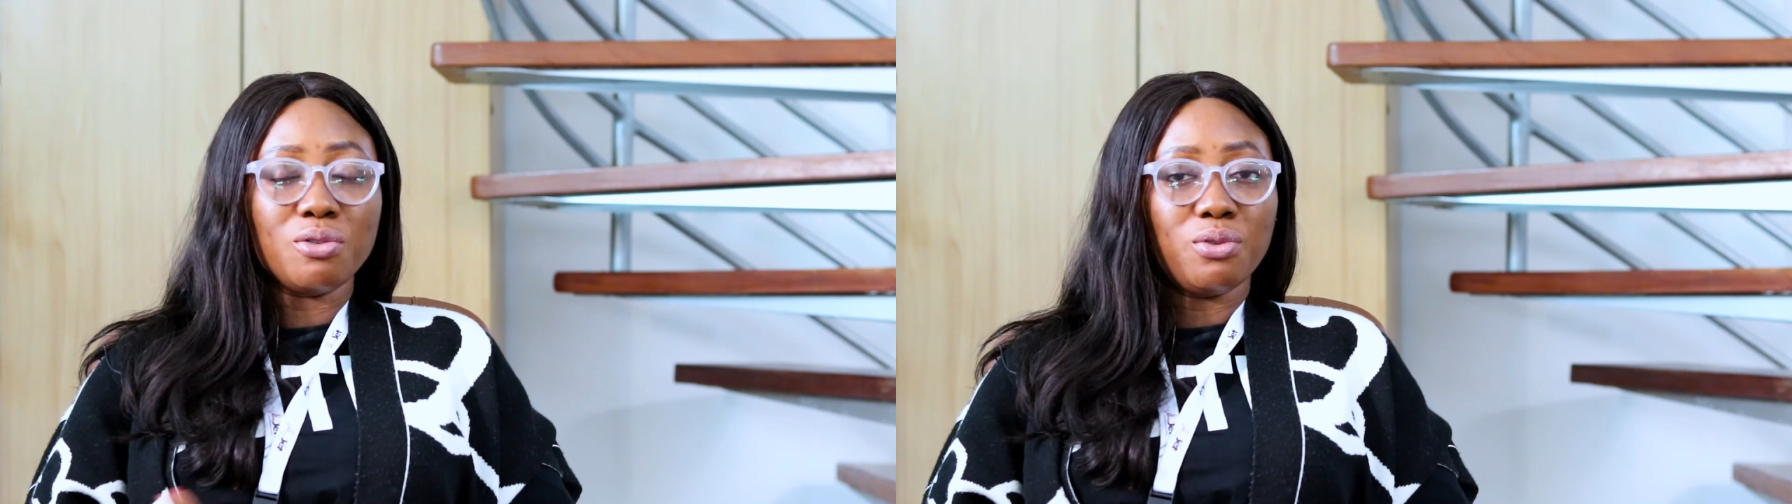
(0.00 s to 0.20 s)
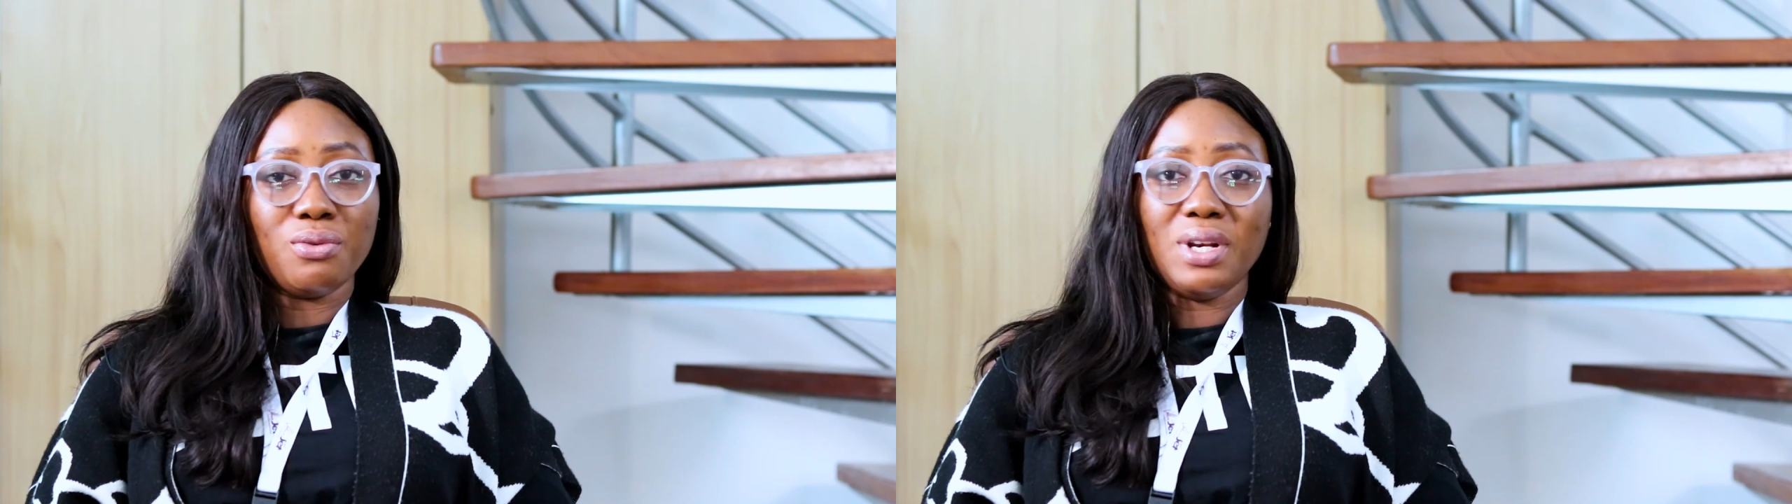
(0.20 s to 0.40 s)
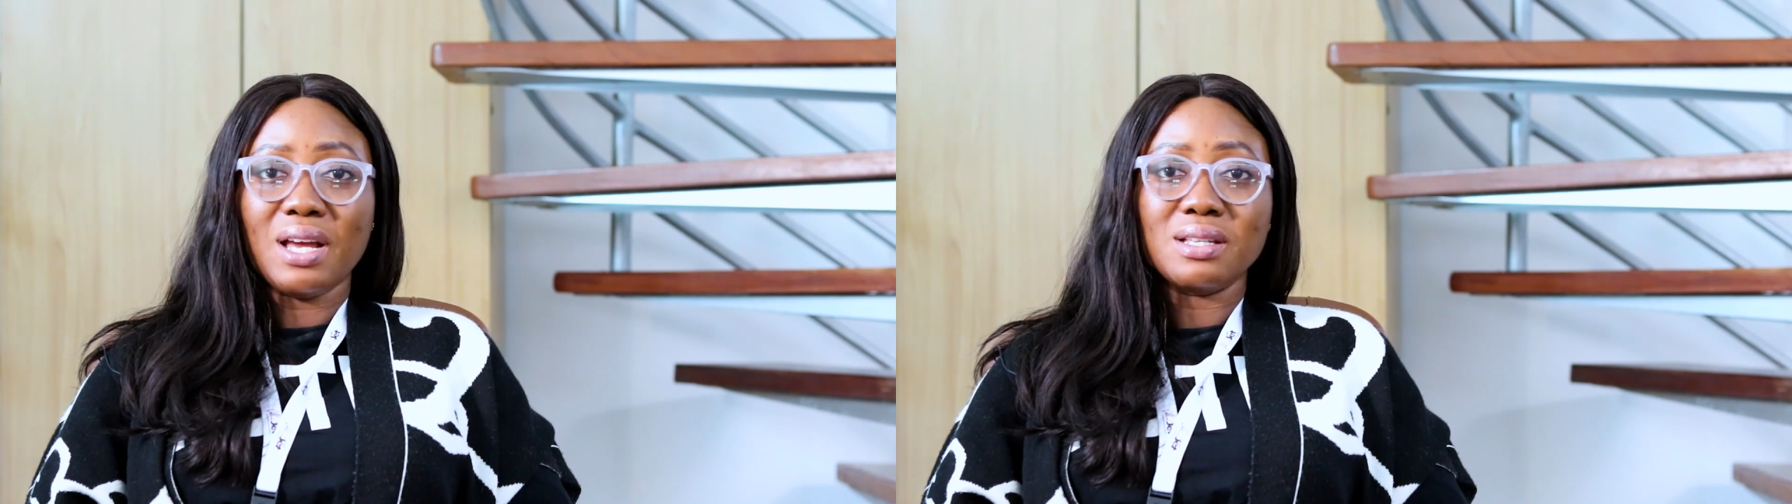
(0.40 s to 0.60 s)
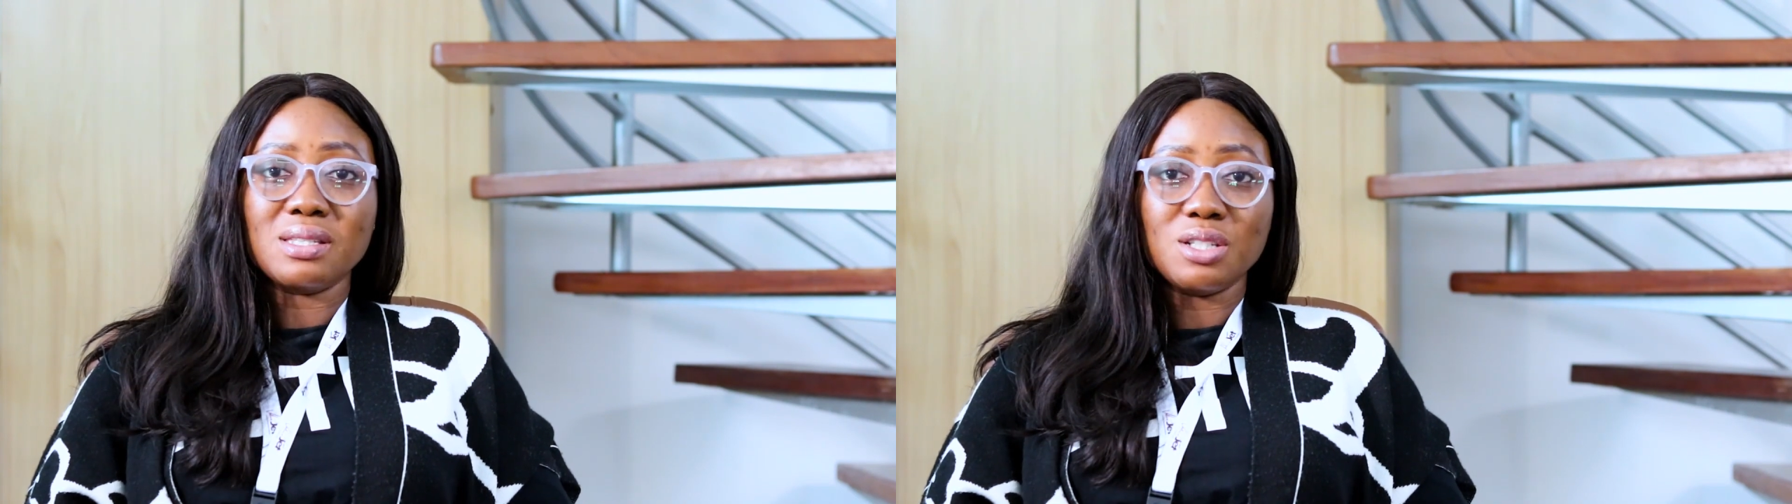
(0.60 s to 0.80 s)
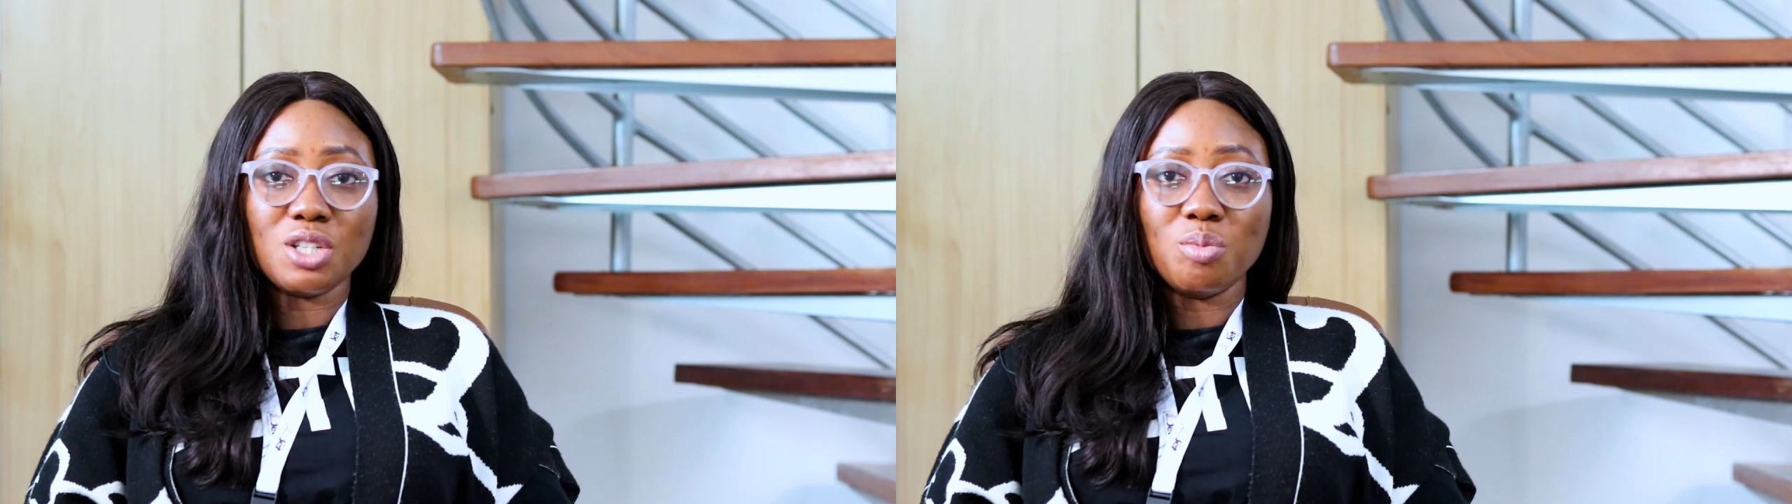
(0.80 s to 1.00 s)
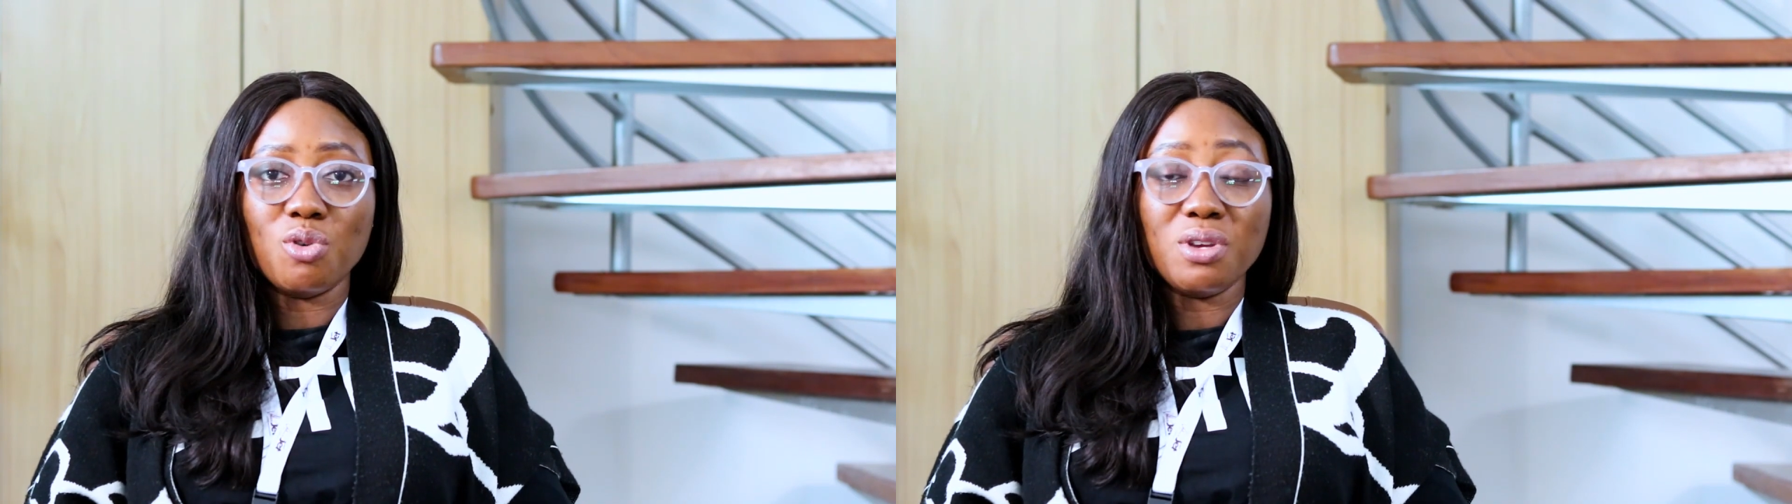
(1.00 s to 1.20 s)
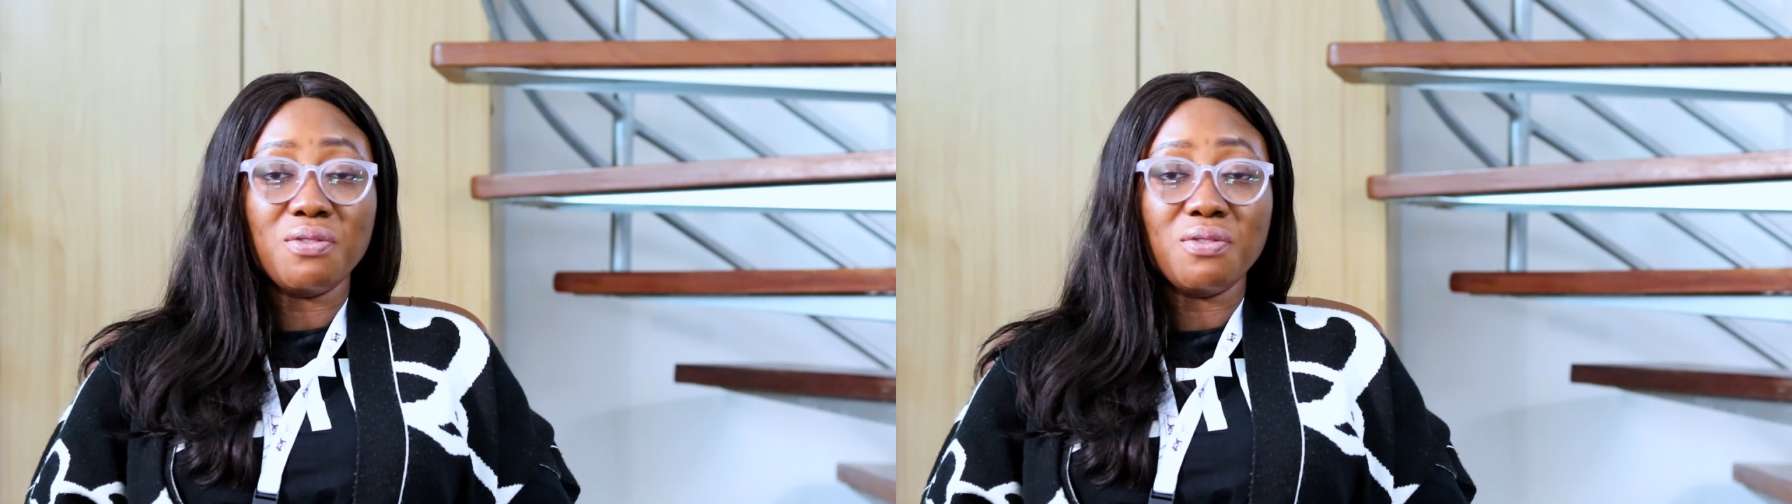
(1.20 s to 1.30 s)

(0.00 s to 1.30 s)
for Reliance HMO.